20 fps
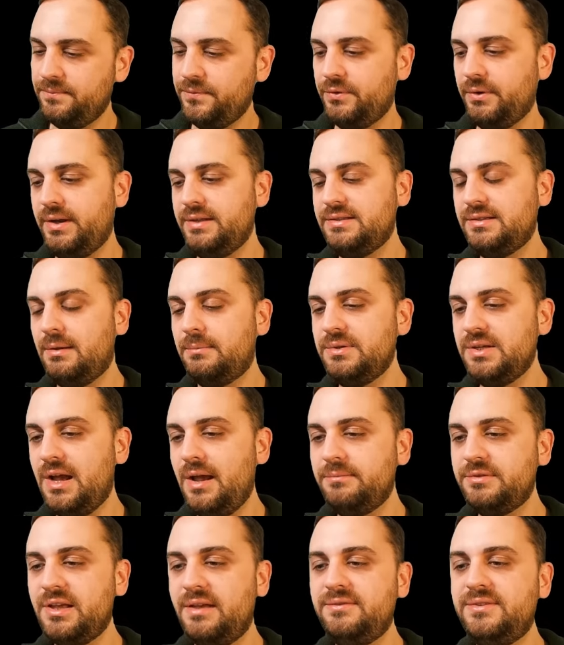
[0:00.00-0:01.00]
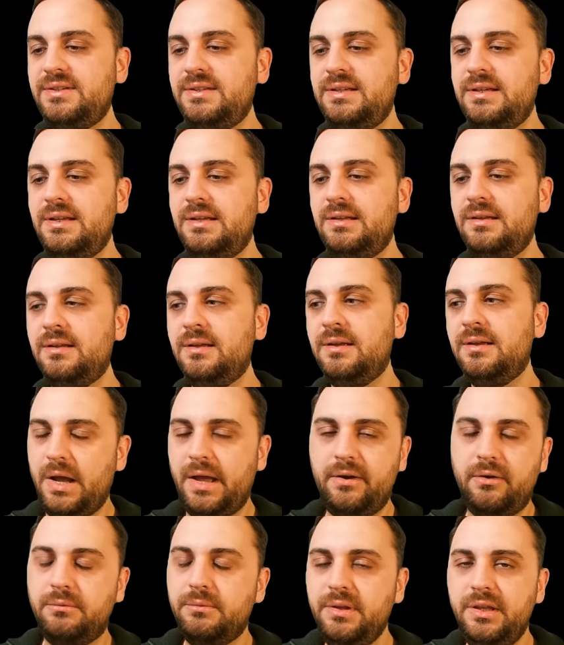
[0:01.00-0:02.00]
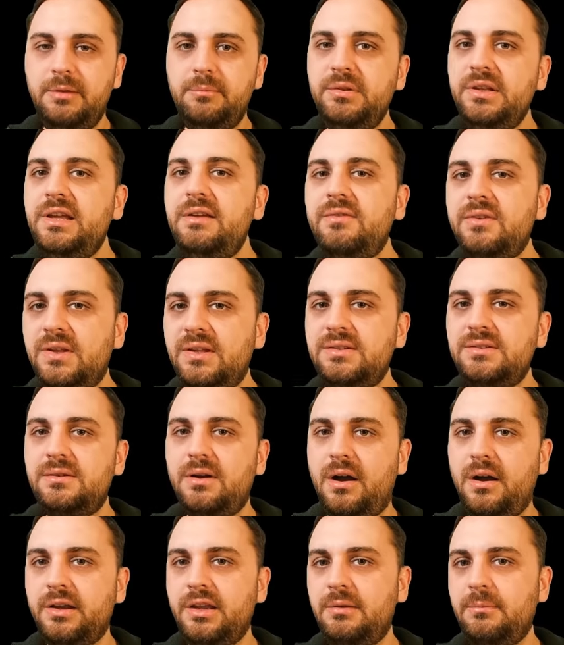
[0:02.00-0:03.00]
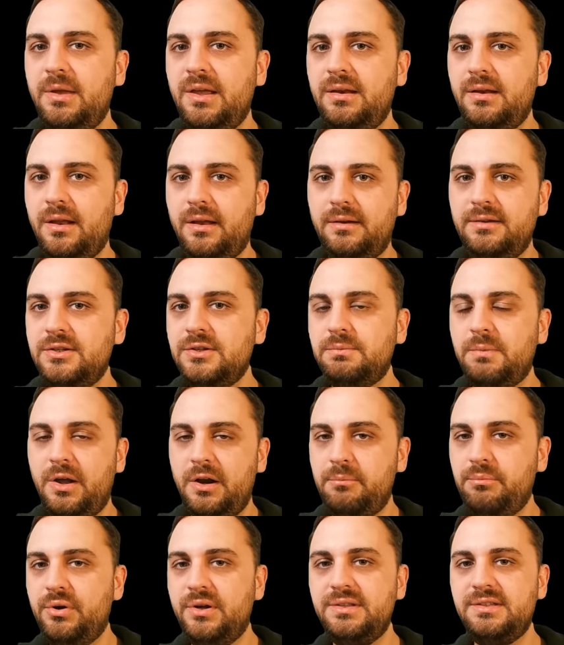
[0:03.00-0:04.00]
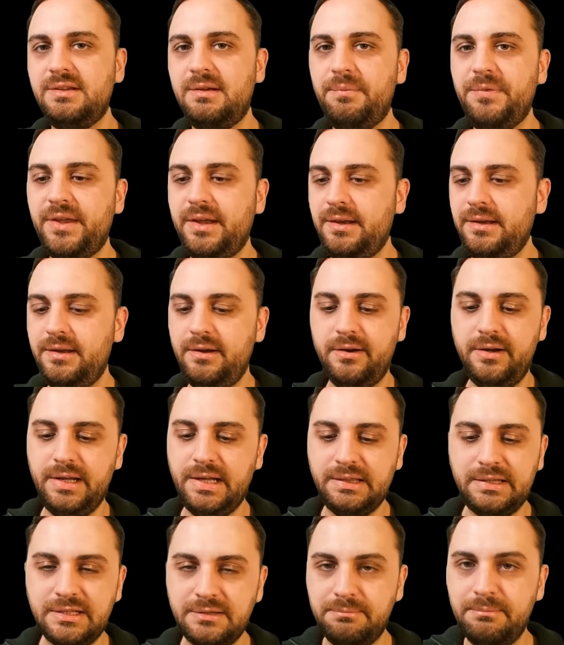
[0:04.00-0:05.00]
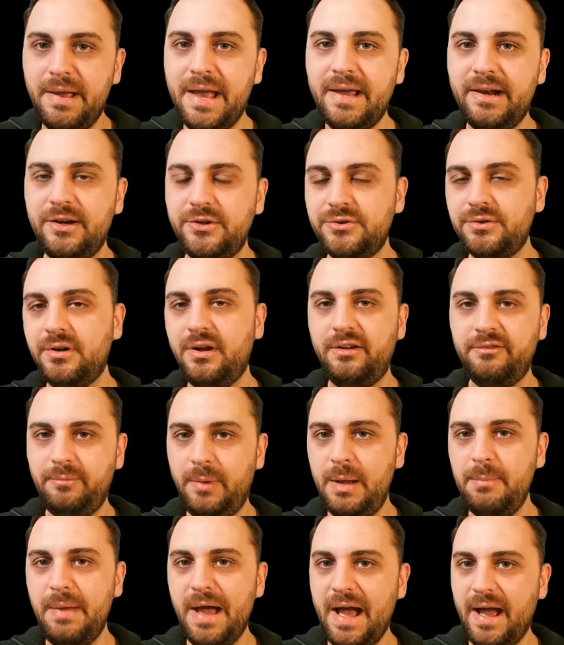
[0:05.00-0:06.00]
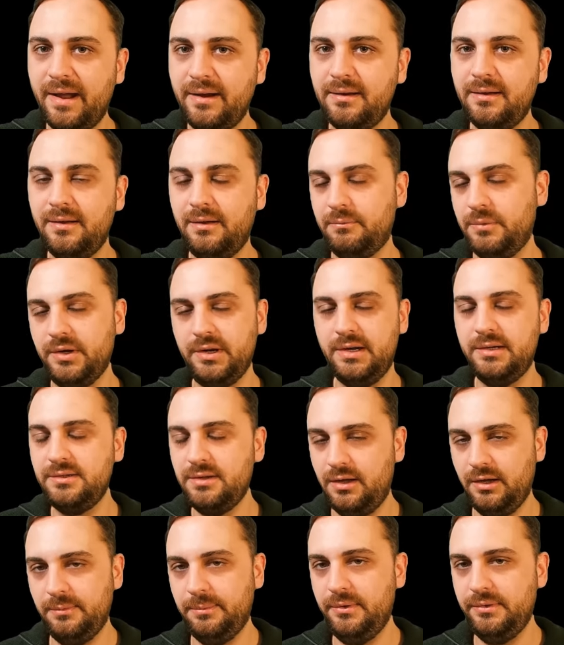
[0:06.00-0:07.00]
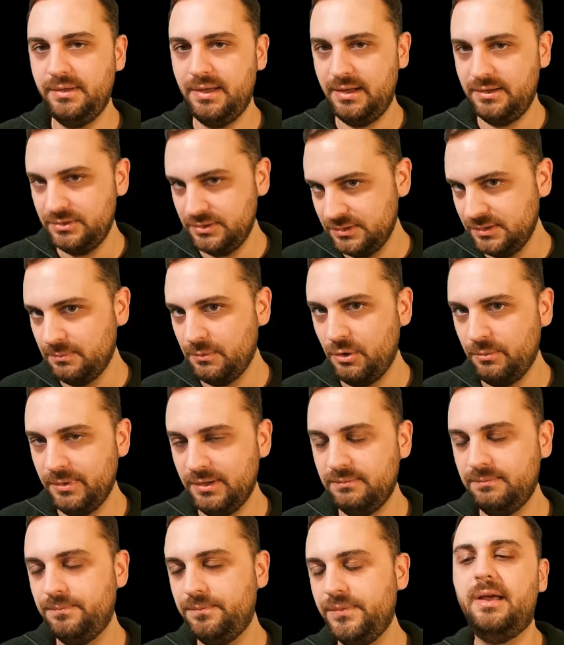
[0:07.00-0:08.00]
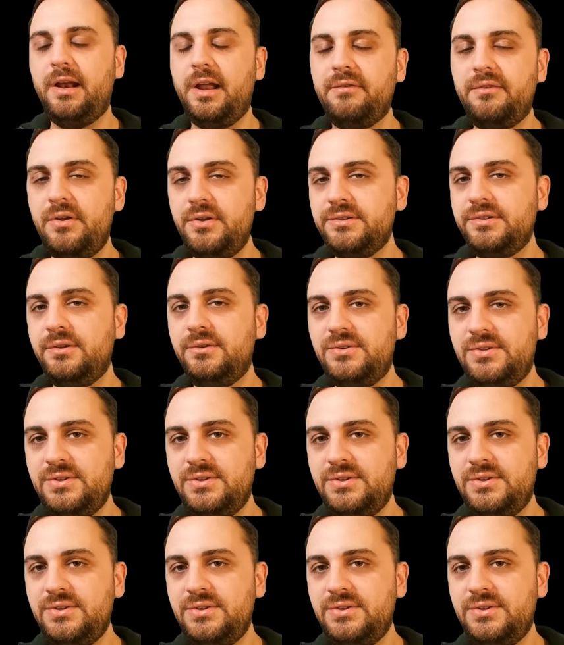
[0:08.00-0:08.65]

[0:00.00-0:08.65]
Right? Sometimes I've seen, I don't really believe in this document. I just want to put something in here to get this manager off my back. And we're going to talk about that in just a moment. And I've also